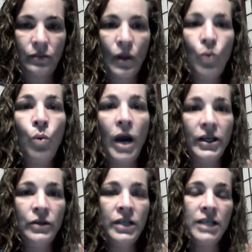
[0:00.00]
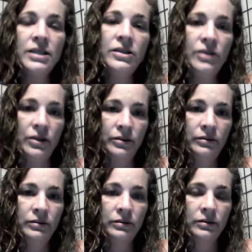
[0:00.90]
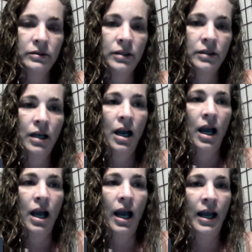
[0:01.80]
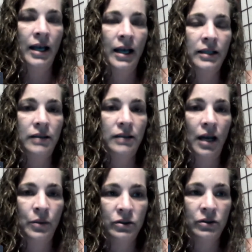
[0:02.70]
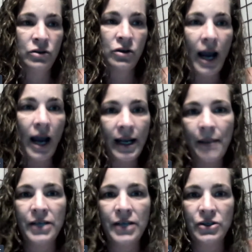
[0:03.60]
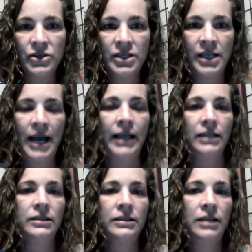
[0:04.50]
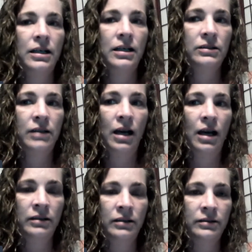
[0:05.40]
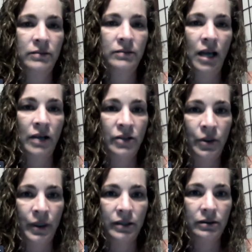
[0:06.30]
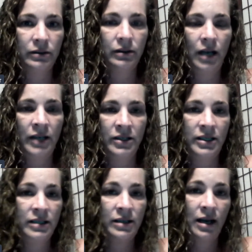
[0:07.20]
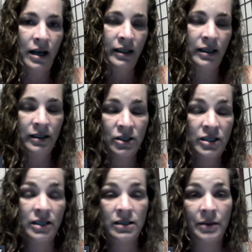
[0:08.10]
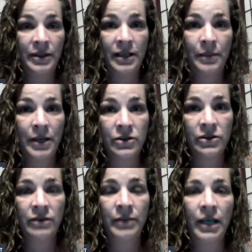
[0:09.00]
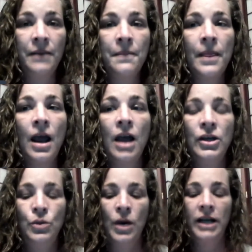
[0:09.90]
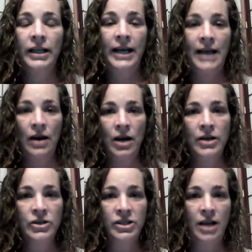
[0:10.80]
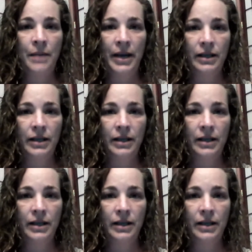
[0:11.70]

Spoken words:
What you need to do, and I will try to get pictures tonight. I'll do it. Just need someone to take pictures of me. You want to lay down on your stomach.